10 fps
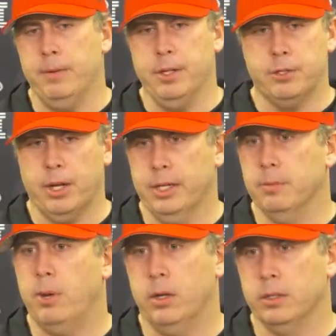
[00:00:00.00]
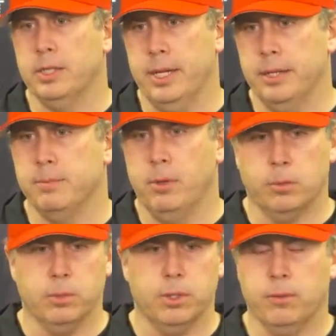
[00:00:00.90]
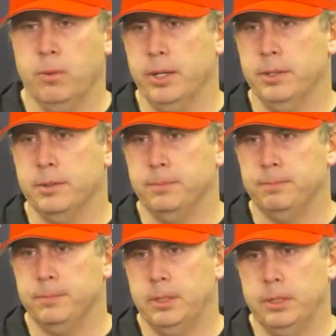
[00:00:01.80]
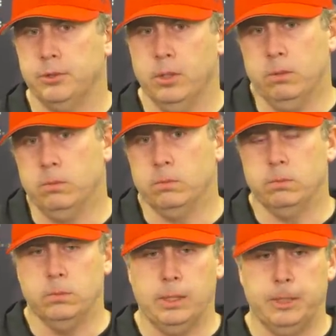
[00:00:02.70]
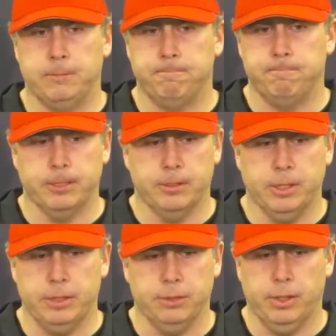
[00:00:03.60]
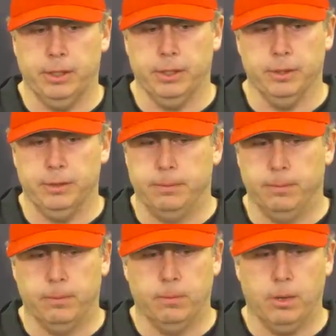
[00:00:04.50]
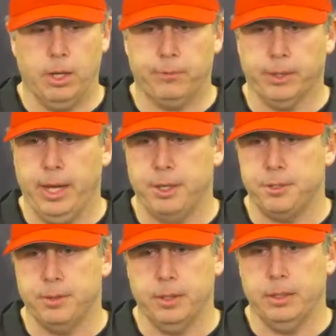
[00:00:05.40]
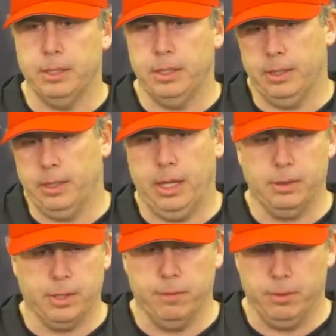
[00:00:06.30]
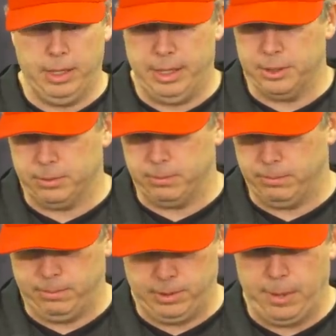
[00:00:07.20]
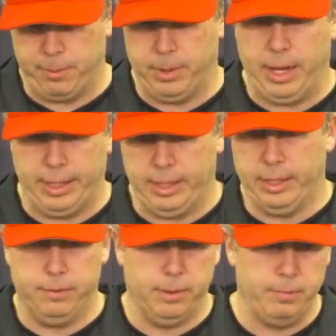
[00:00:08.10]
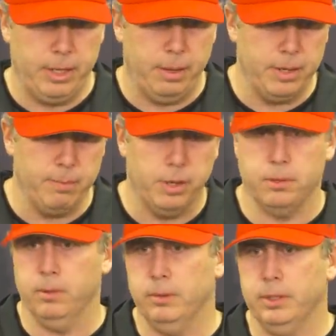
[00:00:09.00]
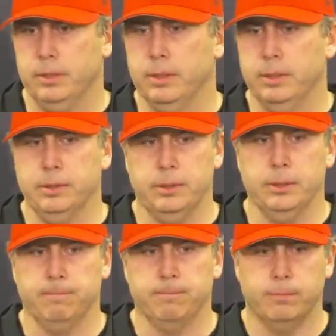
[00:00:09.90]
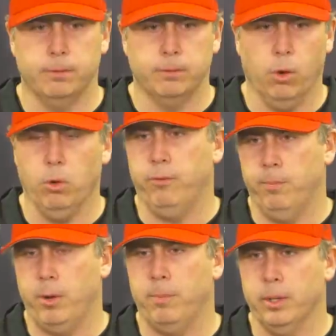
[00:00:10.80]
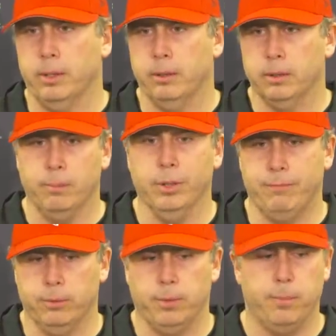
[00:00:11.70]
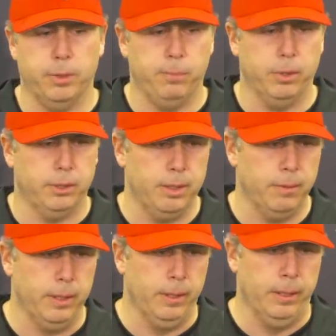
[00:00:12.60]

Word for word: mean, they just try to get the ball in his hands in multiple different ways. Uh, so, um, like I said, he's a very good run after catch. Uh, I'll give him the highest compliment I can give him. It may not mean much to him. He's, a, he's the total football player, complete football player, put it that way.